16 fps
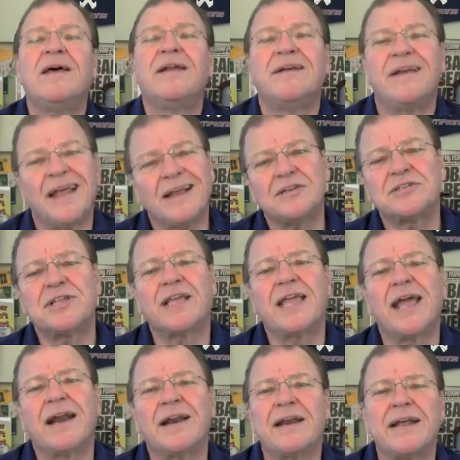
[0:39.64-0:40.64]
Next, the
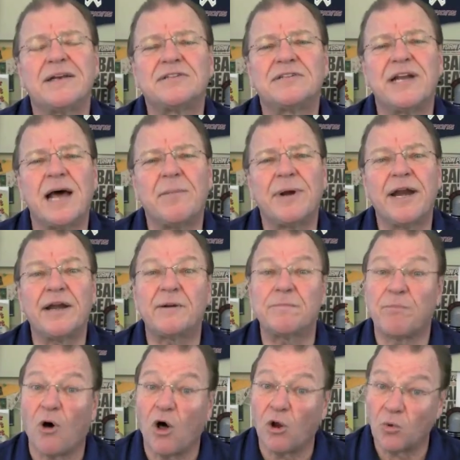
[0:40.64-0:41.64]
candidates
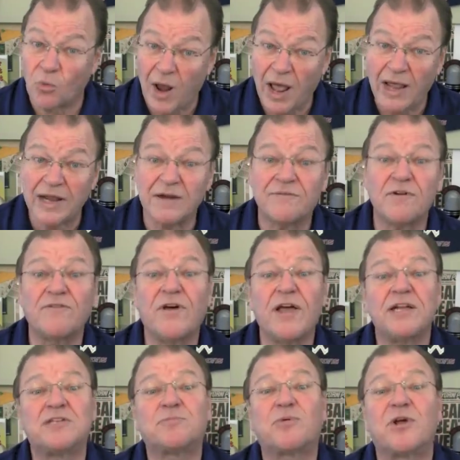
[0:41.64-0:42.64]
nominated Paul Ryan for
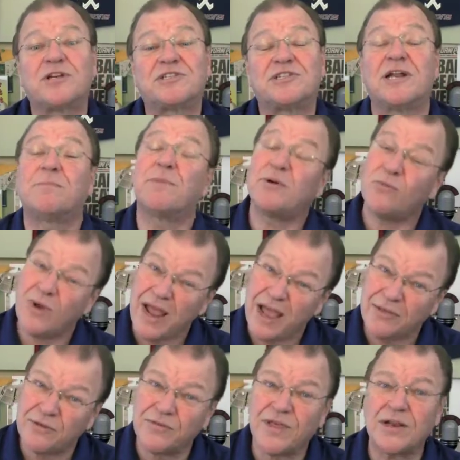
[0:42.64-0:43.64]
vice president, but
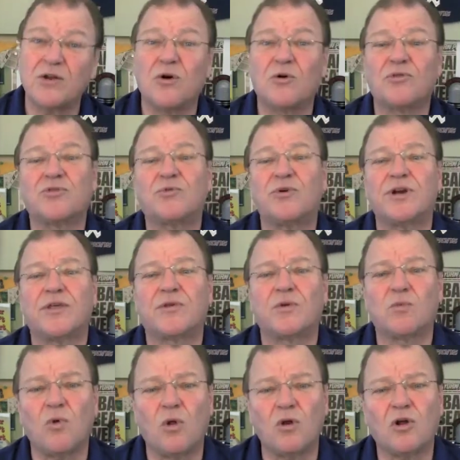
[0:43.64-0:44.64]
rather than go through another
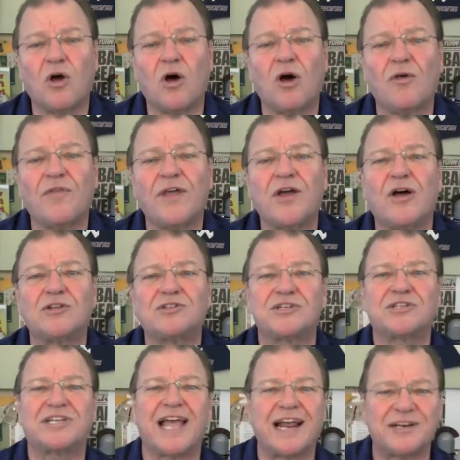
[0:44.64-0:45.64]
roll call, they all
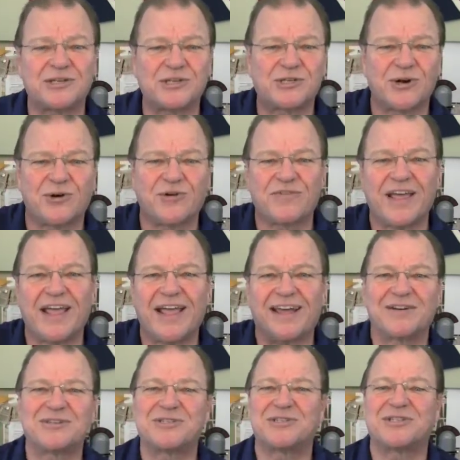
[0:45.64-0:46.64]
just had a show of
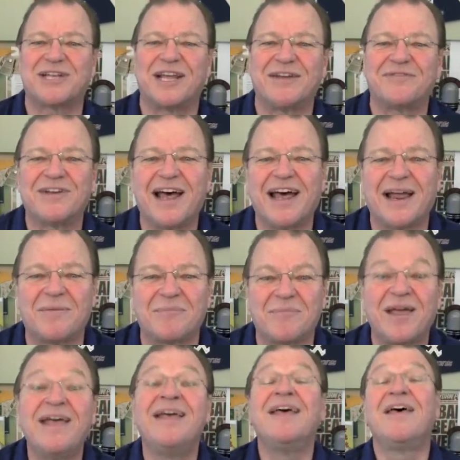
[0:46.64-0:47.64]
hands to save time.
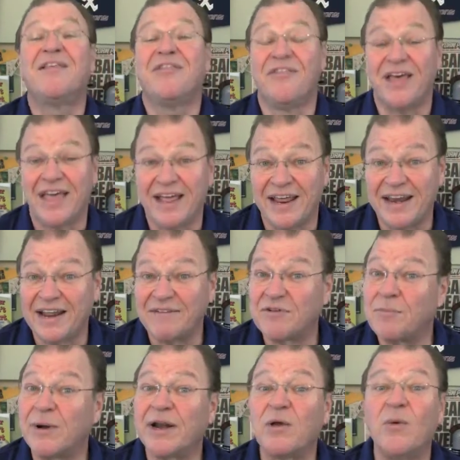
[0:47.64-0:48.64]
Then
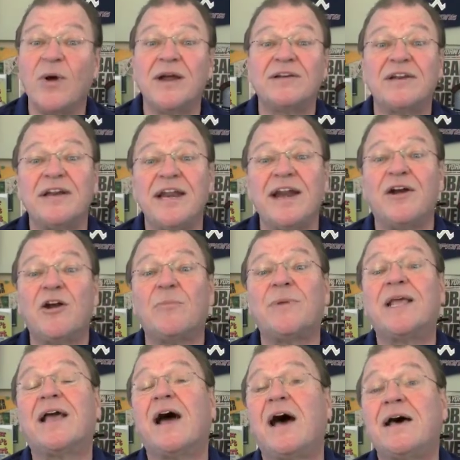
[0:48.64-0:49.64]
everybody went to dinner
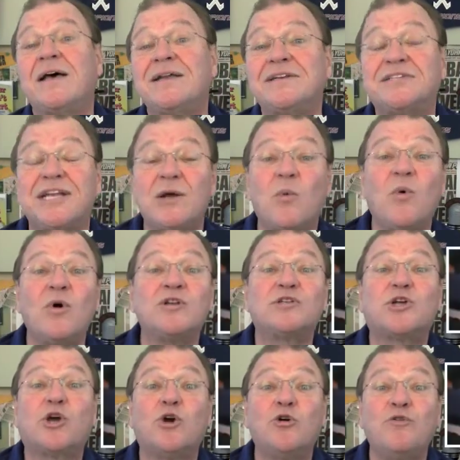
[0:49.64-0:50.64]
because it was
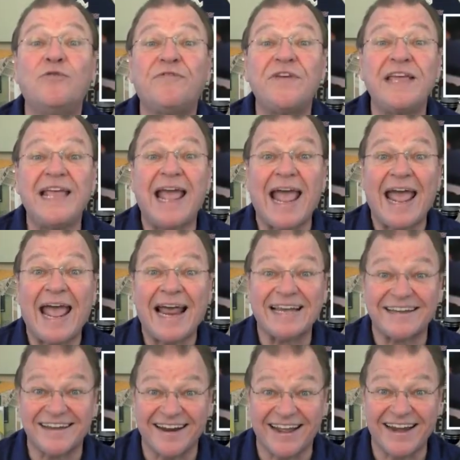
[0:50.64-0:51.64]
Goofy
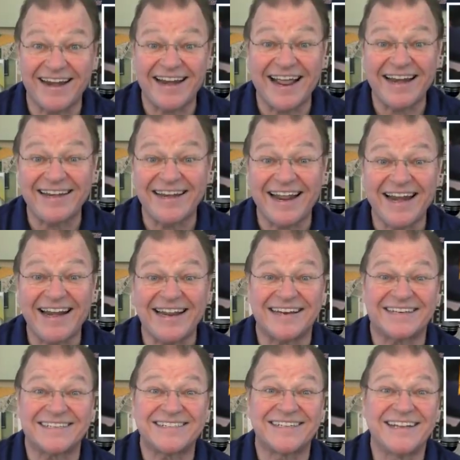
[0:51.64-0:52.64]
Hat Night at
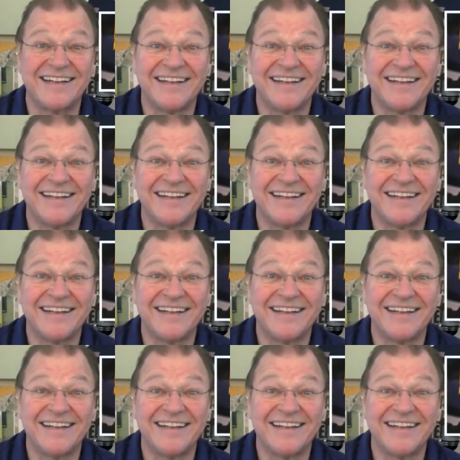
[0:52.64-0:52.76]
Denny's.